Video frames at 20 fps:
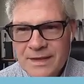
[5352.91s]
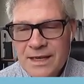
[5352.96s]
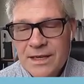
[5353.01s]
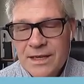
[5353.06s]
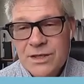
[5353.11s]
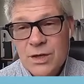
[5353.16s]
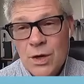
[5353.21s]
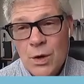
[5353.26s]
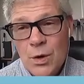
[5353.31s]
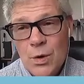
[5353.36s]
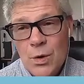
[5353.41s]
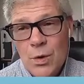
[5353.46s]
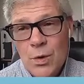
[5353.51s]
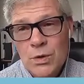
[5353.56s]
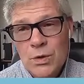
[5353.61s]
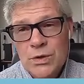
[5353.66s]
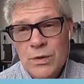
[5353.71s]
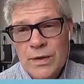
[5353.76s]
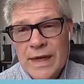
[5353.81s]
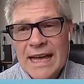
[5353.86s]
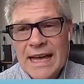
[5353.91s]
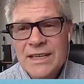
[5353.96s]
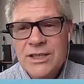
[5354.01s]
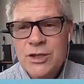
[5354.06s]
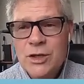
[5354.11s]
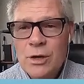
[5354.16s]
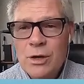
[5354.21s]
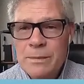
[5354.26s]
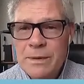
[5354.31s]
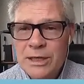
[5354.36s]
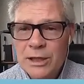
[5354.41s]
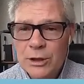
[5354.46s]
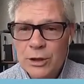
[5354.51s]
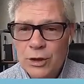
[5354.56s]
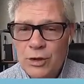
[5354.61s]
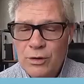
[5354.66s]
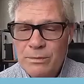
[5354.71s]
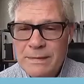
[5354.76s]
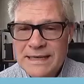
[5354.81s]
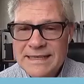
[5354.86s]
So that doom and
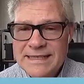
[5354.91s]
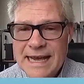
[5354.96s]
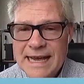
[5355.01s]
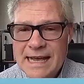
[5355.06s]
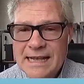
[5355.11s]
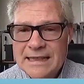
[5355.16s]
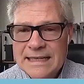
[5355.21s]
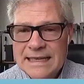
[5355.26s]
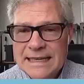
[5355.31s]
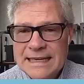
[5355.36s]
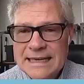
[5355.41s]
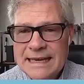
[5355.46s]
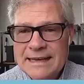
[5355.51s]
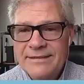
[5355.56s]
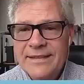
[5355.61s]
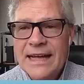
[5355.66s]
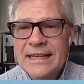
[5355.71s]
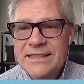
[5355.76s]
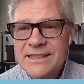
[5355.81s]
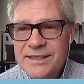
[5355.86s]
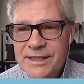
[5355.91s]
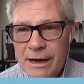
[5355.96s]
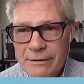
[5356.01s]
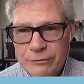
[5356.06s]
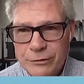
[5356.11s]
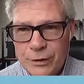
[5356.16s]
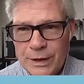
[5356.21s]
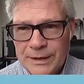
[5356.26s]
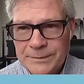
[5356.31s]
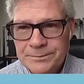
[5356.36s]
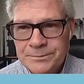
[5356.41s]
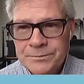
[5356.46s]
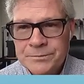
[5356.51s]
gloom mentality, that's suffering.